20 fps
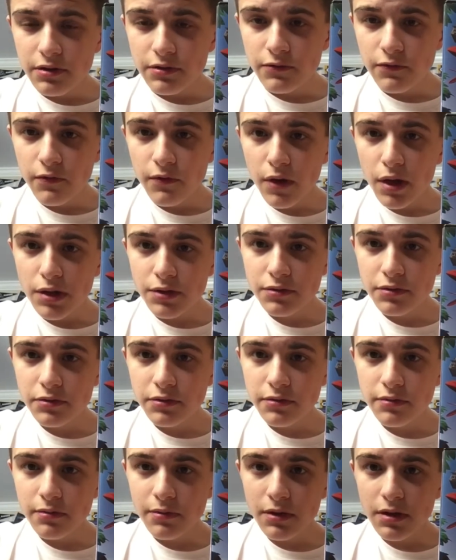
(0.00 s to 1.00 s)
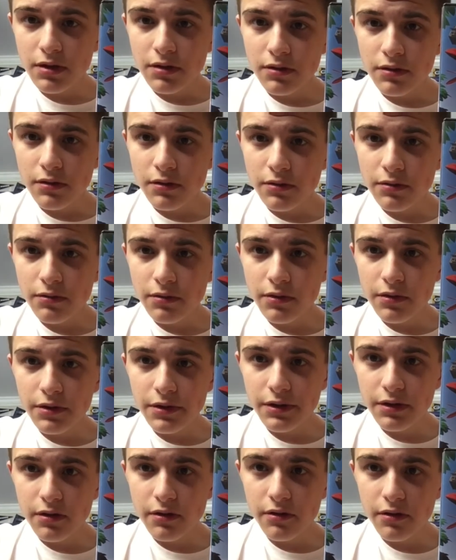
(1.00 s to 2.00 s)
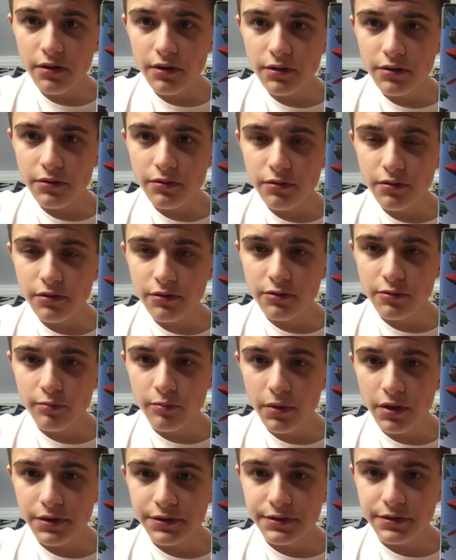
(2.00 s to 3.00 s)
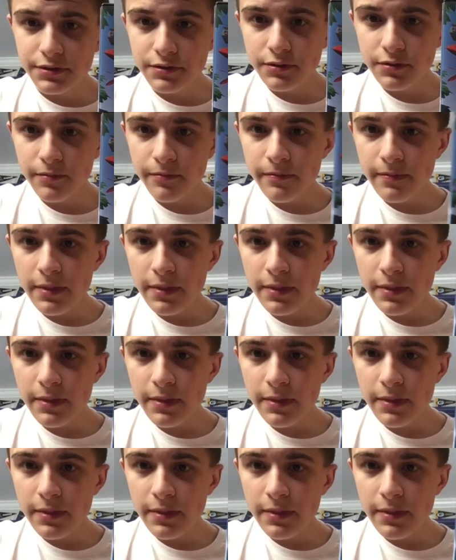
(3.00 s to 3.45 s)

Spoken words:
Russell's face looks really good, as well as Munt's,